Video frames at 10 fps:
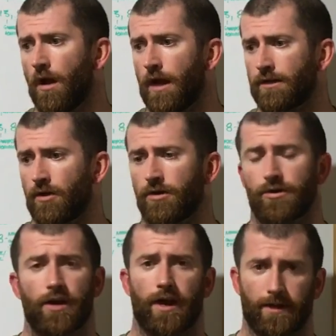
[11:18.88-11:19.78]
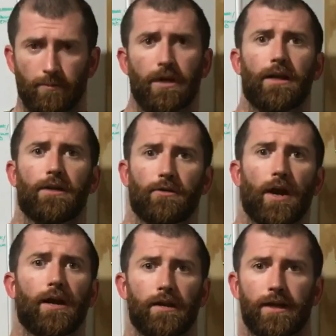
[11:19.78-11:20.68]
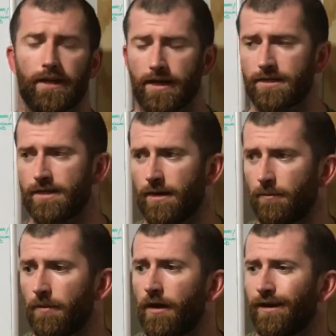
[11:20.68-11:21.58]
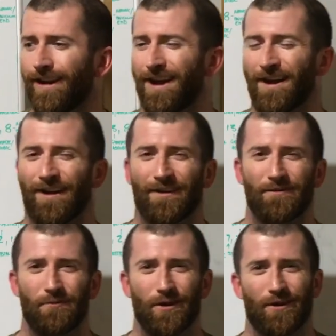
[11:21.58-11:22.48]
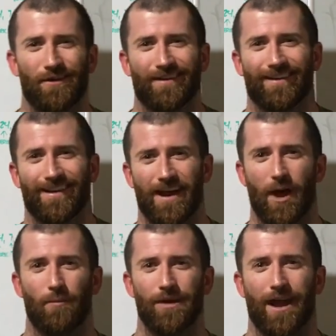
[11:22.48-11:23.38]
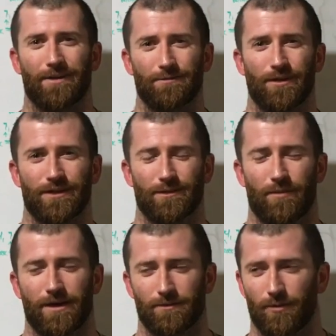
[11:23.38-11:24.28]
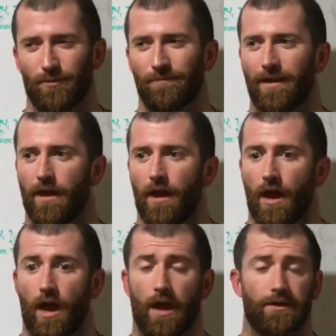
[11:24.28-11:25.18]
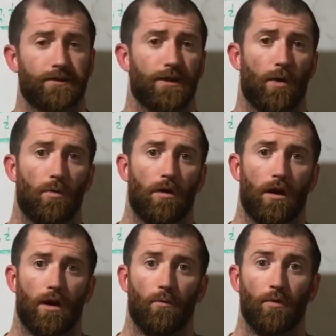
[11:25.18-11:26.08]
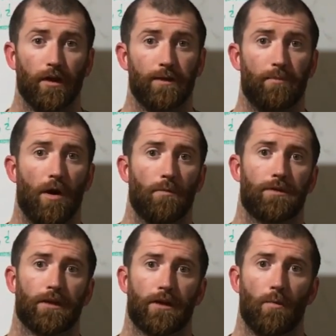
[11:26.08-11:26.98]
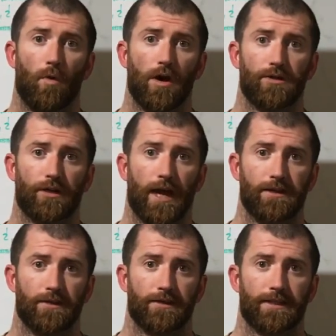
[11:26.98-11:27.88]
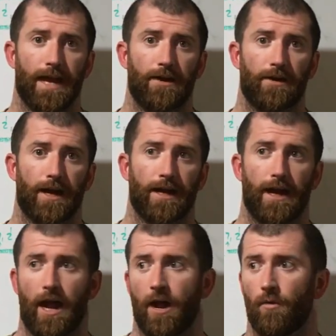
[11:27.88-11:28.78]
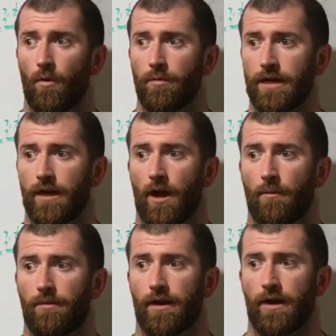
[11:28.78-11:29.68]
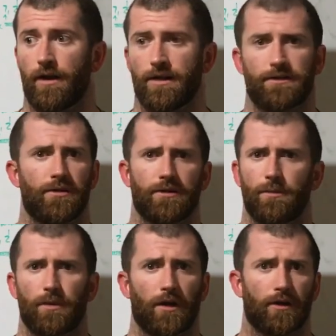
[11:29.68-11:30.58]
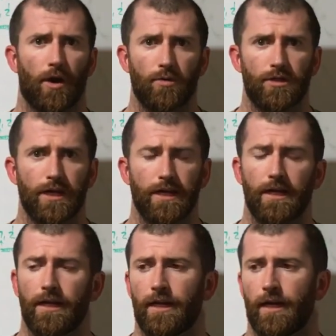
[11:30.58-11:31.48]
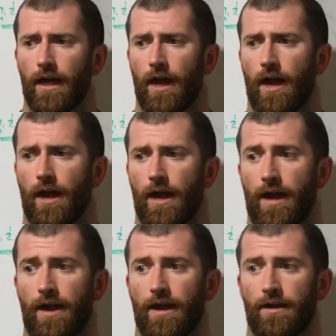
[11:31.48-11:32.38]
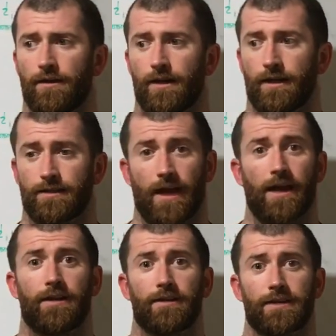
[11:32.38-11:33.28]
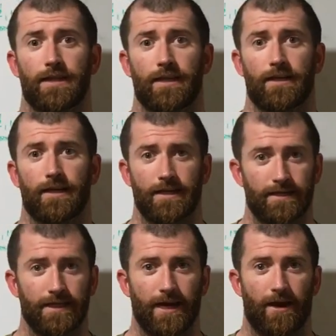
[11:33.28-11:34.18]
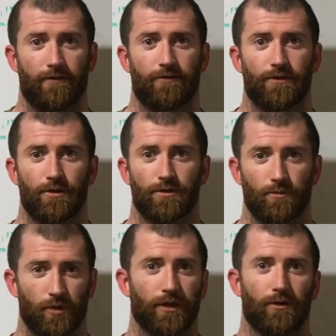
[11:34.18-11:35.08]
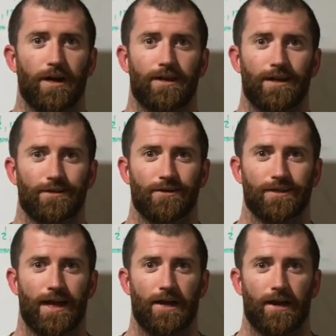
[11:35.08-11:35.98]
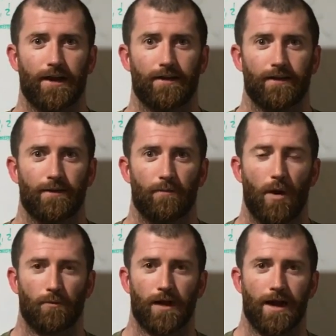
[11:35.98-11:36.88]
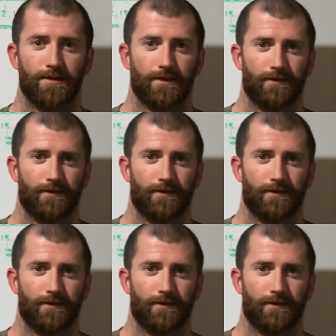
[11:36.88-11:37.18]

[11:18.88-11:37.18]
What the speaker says: as long as you're not competing directly against him, will help you out as much as possible. So I'm really pumped to come watch you guys on Saturday. I will be up there as soon as I'm done coaching, and excited to see ECF do some really great things on Saturday. Pumped, guys.